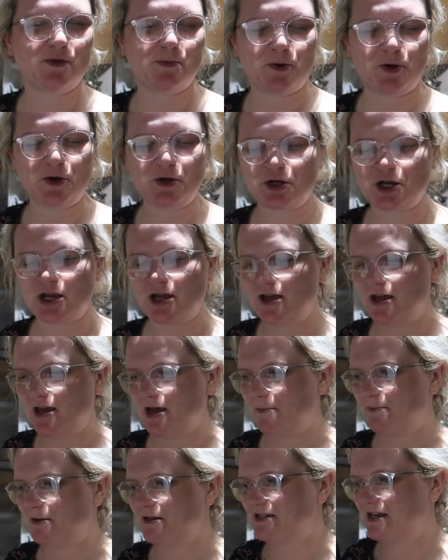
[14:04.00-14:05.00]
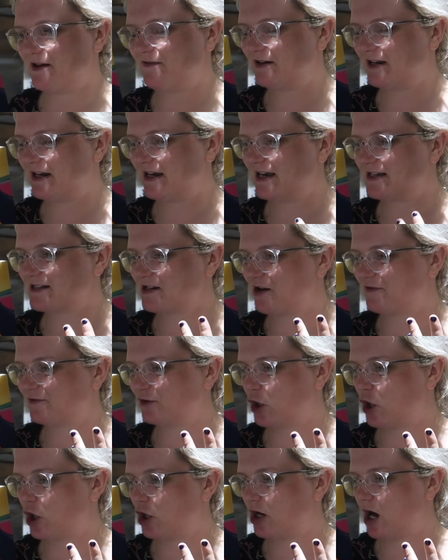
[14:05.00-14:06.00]
of the book. But definitely as
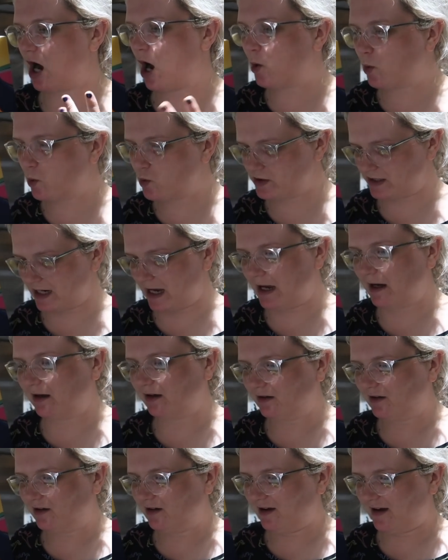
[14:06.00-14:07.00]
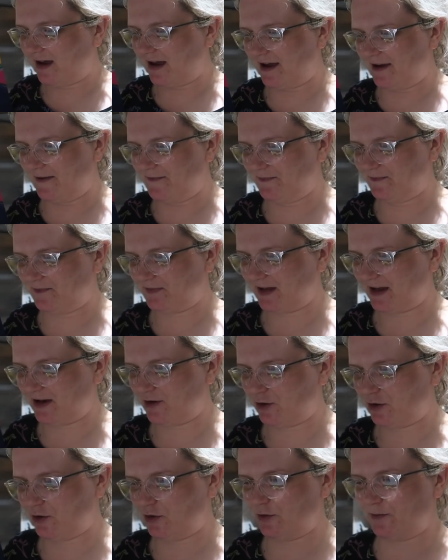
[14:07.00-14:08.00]
I've got older um,
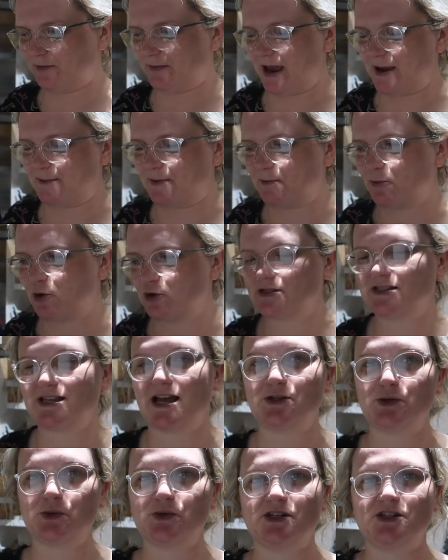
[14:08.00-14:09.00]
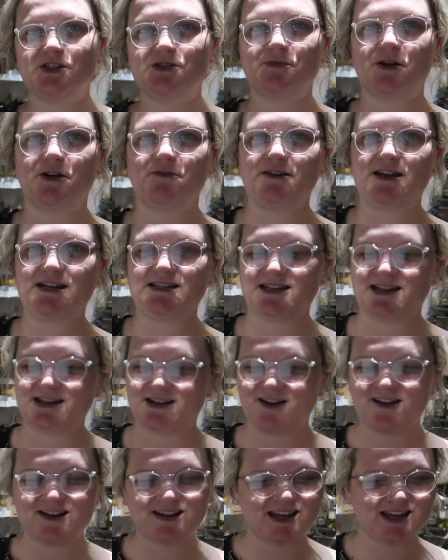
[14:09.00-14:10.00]
or, or, maybe more settled into my
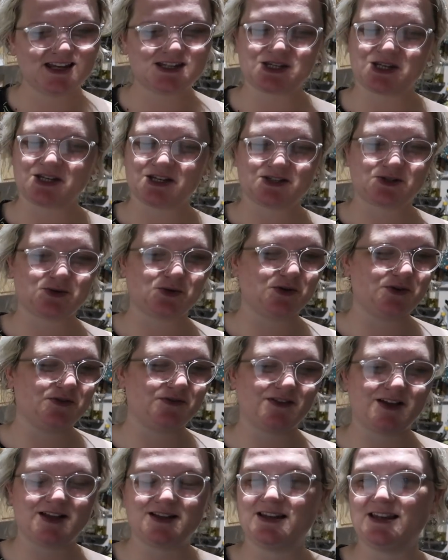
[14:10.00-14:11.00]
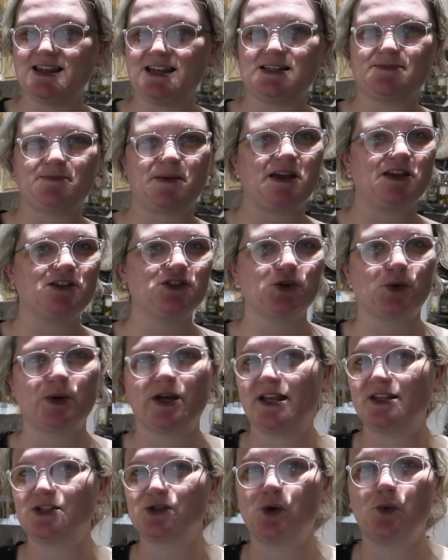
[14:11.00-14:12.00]
reading, I need to sort of at least be
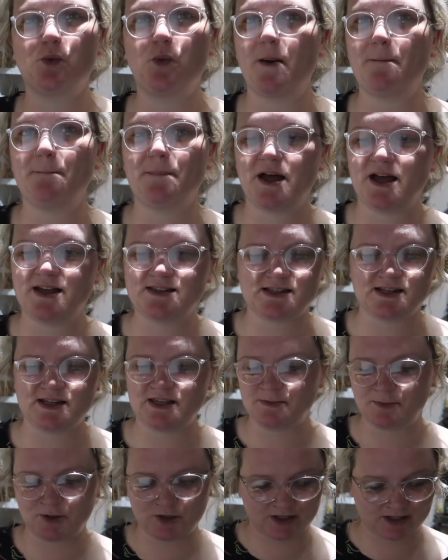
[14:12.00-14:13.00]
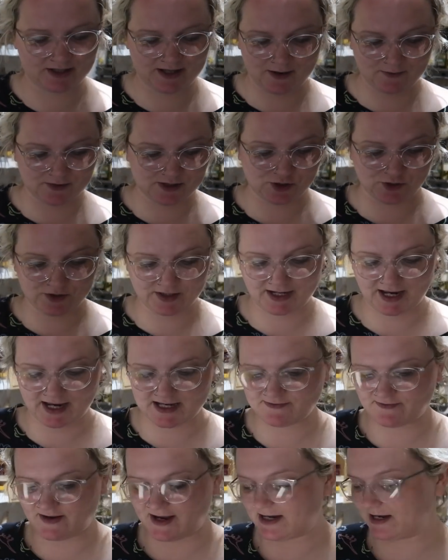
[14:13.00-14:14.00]
enjoying sort of one person in the book. And that was not the
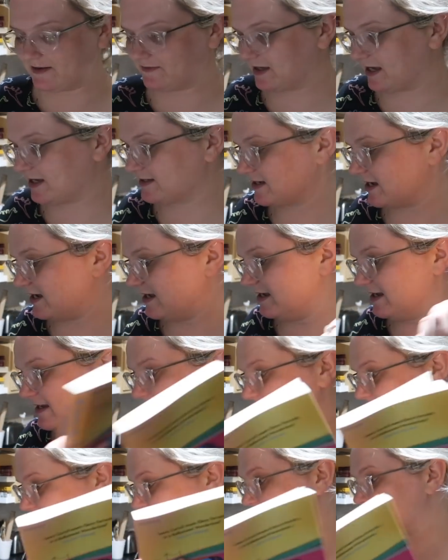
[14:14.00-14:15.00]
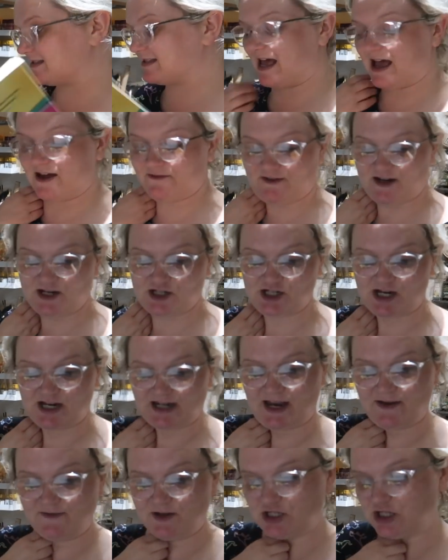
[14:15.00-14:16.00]
case for any of this. So that's that. I finished it.
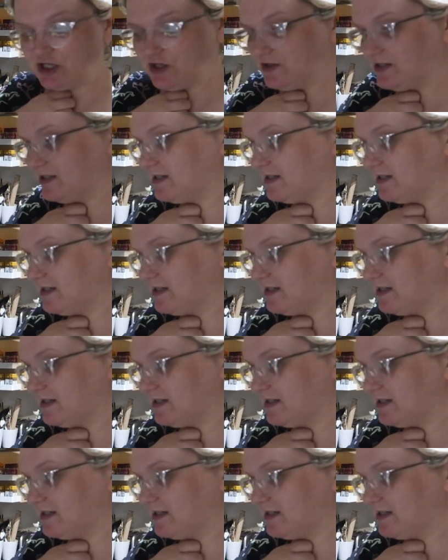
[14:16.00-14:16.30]
I gave it two